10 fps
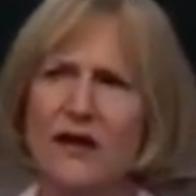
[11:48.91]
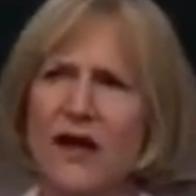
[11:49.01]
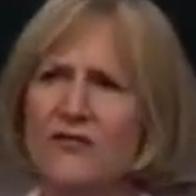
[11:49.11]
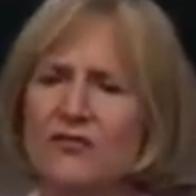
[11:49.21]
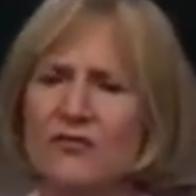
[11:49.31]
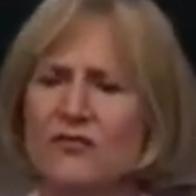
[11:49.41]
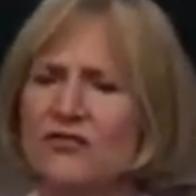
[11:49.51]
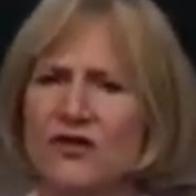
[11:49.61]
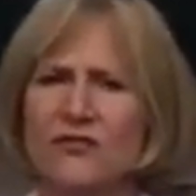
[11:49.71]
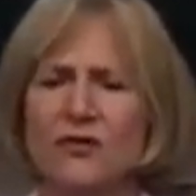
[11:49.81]
after
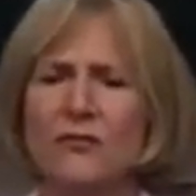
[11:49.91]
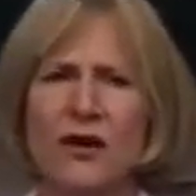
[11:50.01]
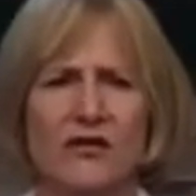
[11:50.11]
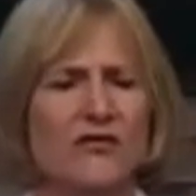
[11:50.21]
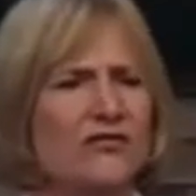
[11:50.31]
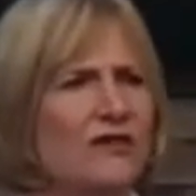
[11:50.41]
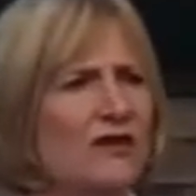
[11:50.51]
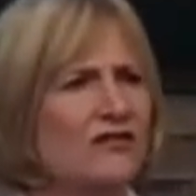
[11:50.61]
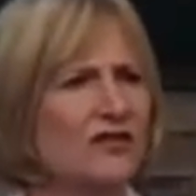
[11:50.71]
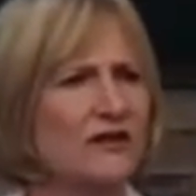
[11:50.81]
several months,
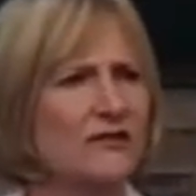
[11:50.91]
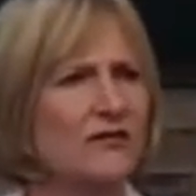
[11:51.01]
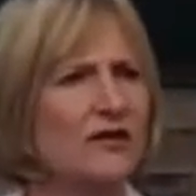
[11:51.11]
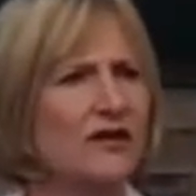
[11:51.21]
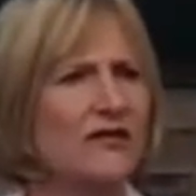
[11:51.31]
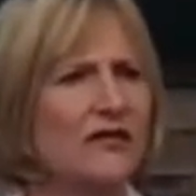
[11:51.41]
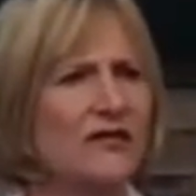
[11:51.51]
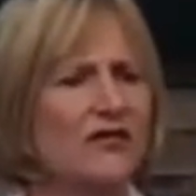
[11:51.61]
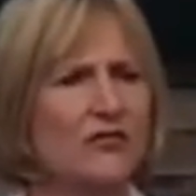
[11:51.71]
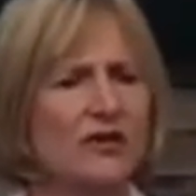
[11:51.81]
it seemed to me
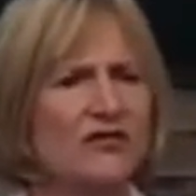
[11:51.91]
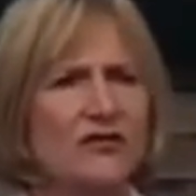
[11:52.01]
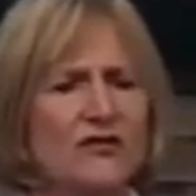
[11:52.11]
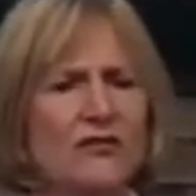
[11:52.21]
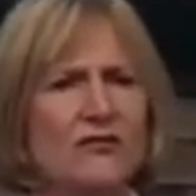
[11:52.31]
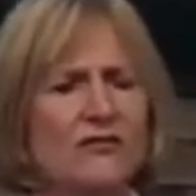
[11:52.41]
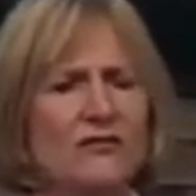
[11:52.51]
that this was